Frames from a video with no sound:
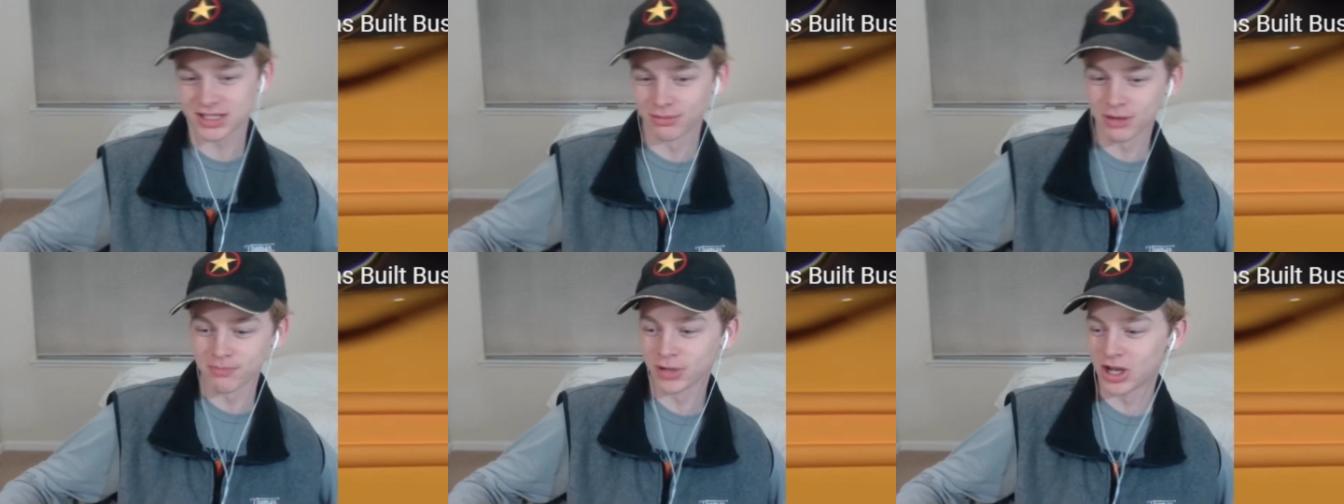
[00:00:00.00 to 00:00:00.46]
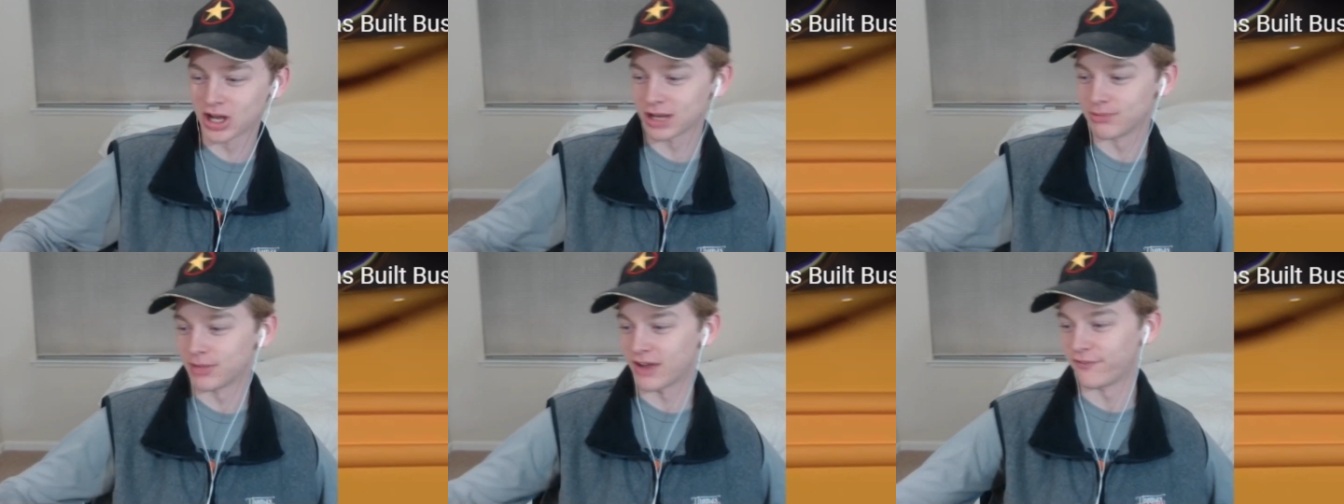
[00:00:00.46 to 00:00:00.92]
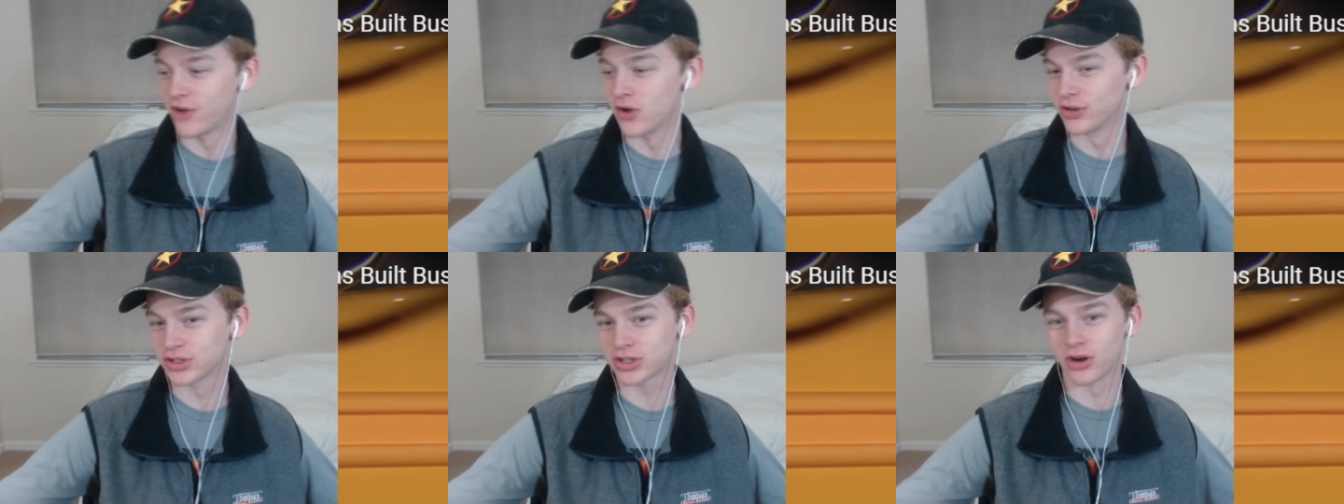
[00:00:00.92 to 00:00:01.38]
Let me plug in my
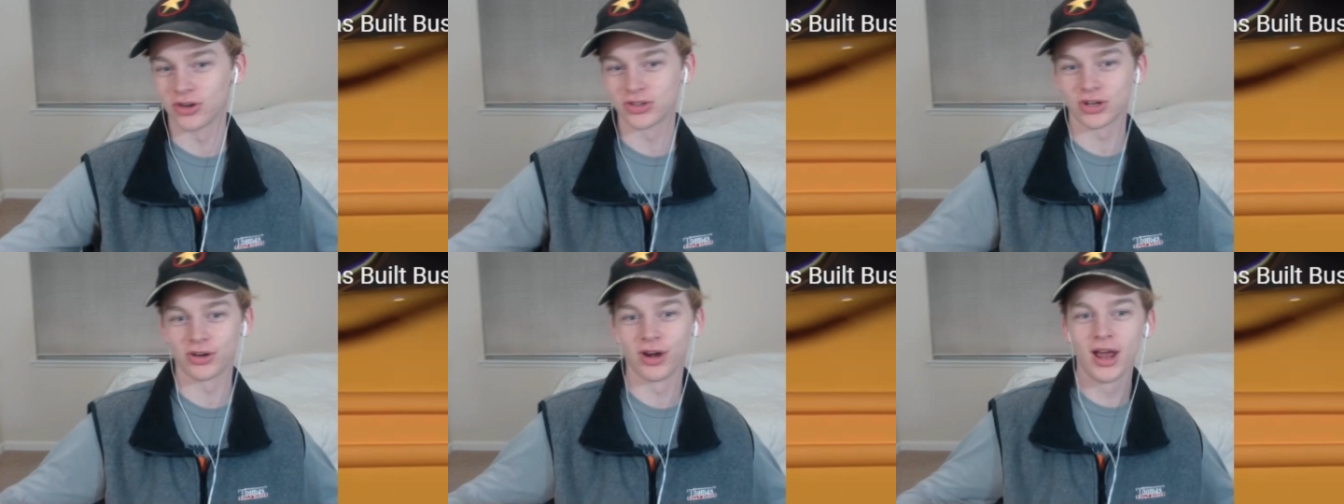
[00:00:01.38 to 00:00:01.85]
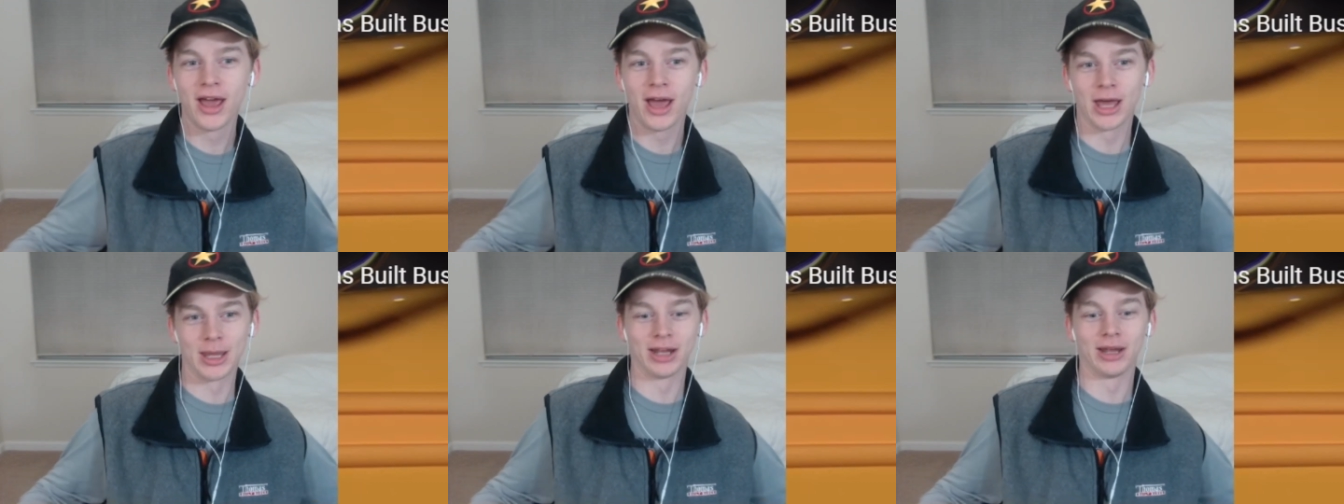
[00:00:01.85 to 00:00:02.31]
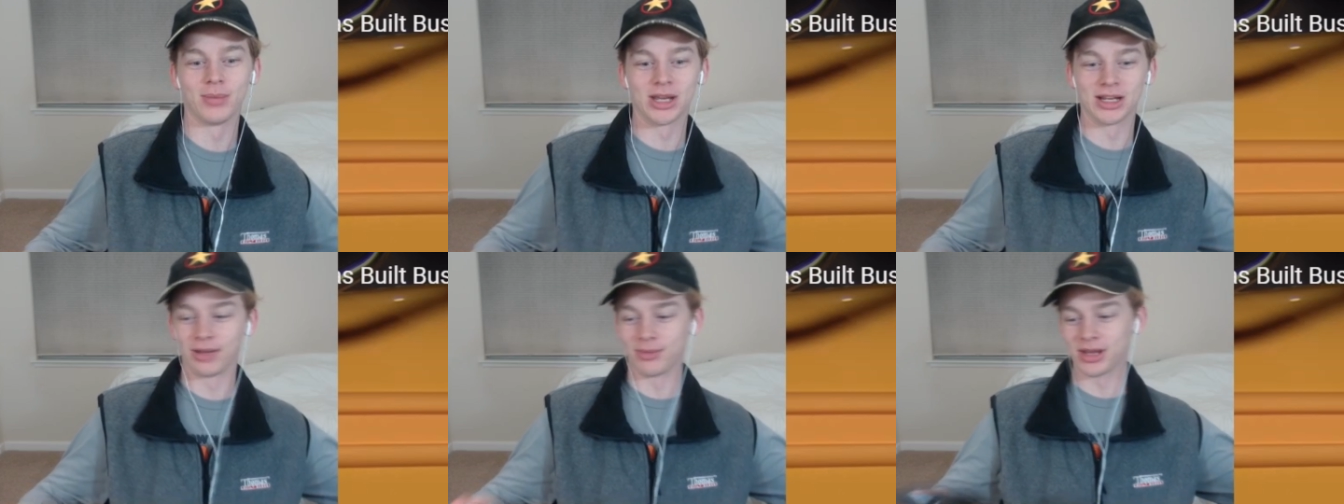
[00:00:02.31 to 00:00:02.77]
phone charger, and then let
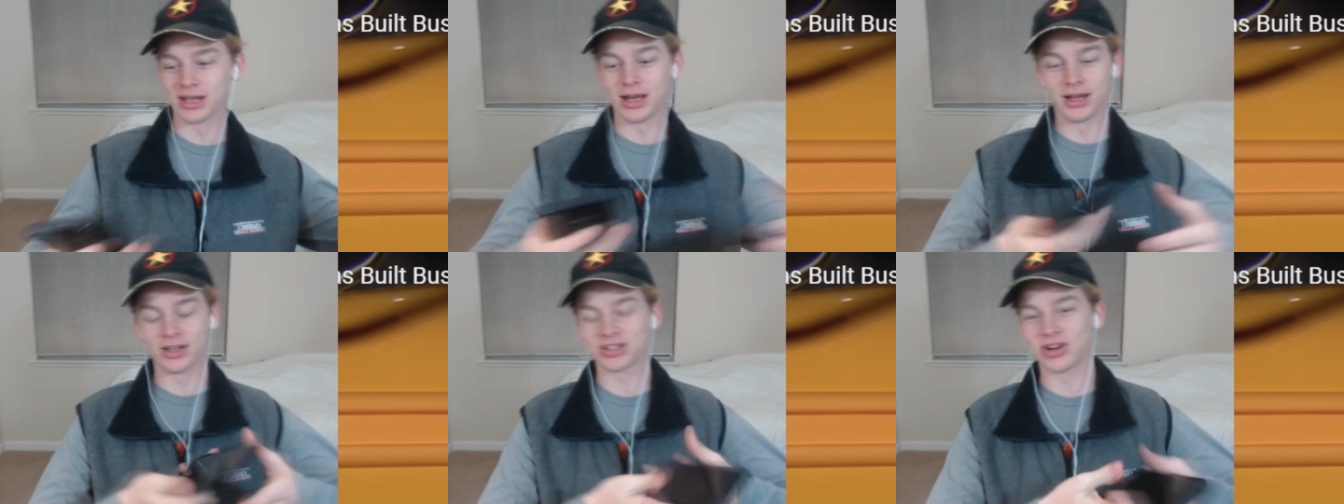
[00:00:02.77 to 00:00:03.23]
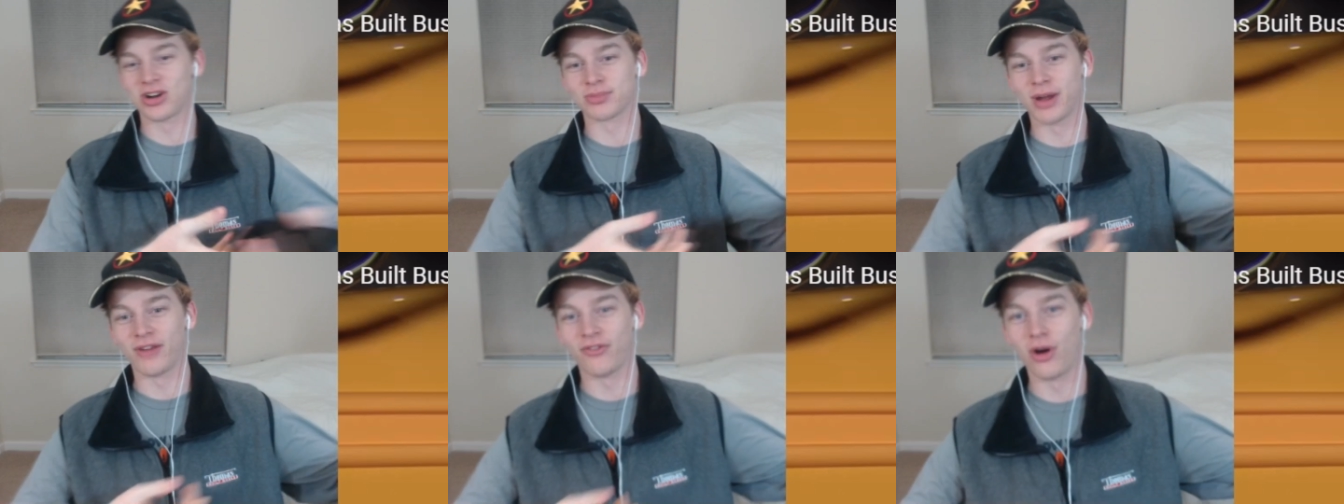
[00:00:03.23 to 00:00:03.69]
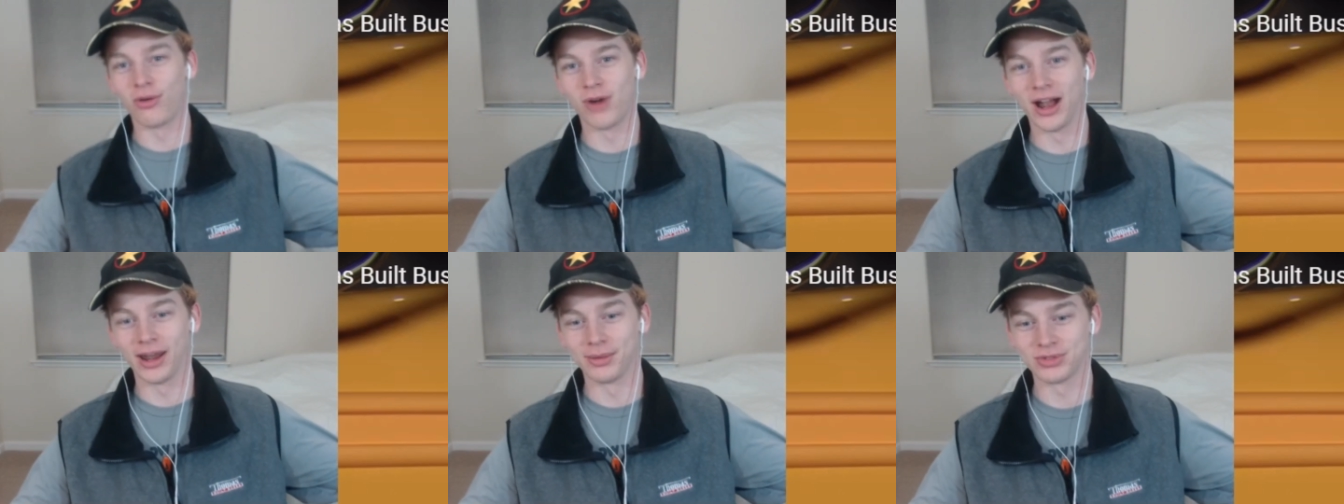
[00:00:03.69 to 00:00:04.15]
me, let me uh, charge my phone
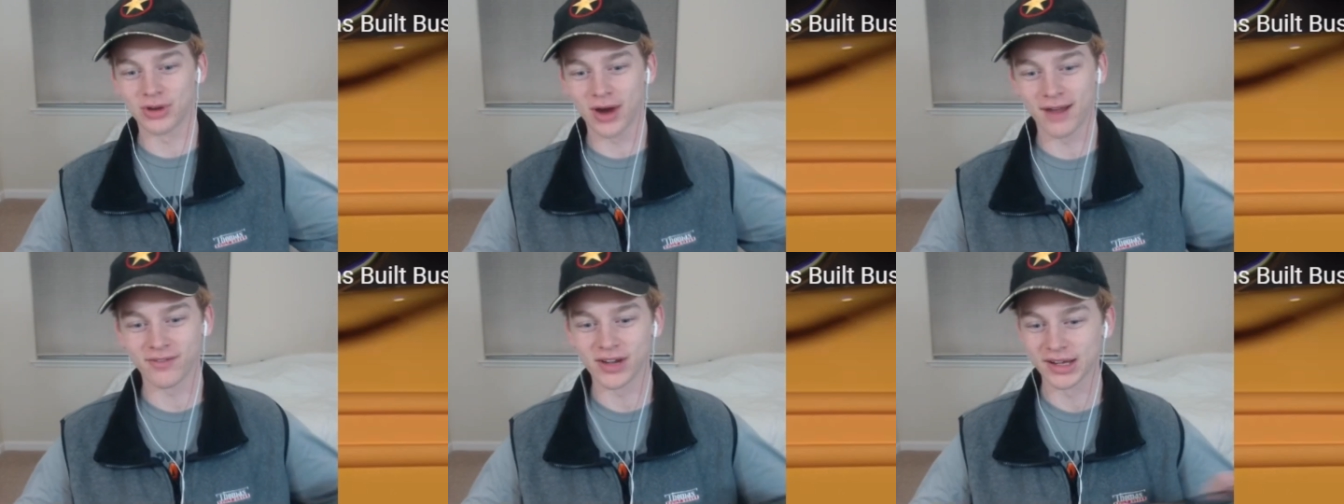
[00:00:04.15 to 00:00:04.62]
while I'm driving.